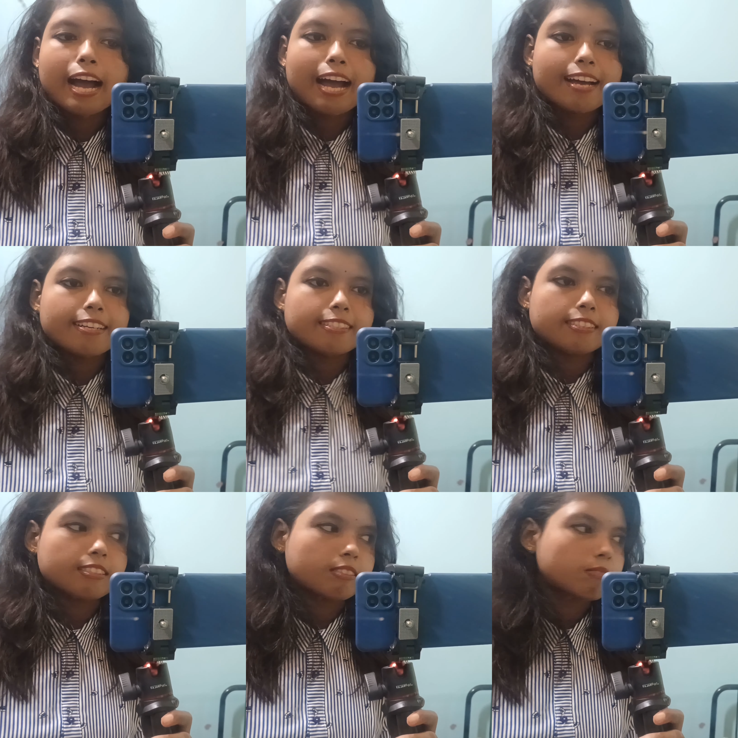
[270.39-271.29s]

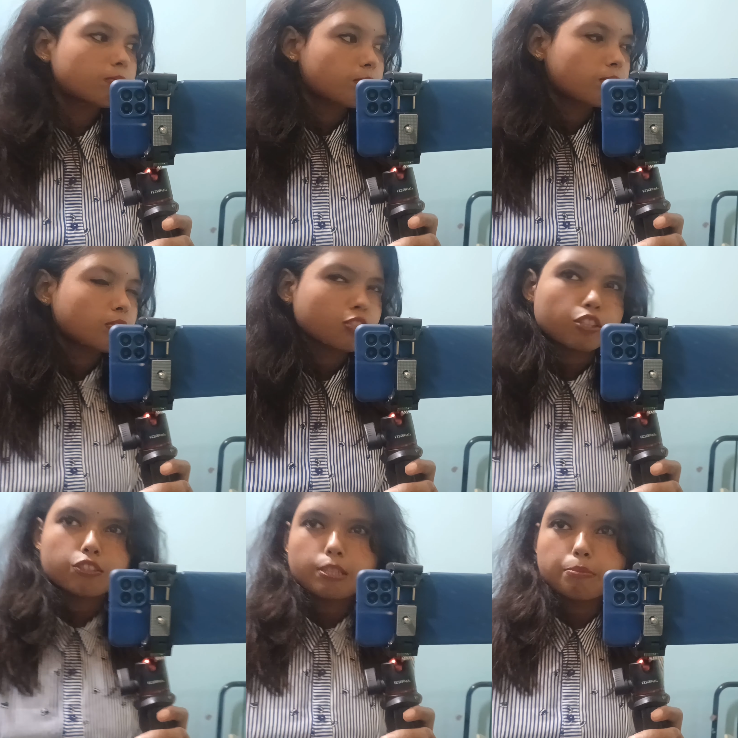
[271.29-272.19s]
and
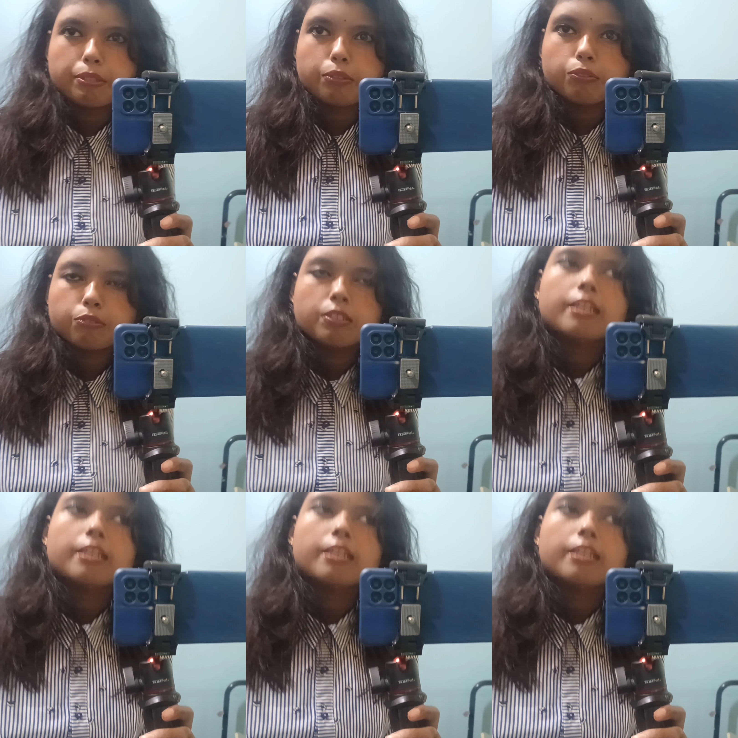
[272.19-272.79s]
not debut.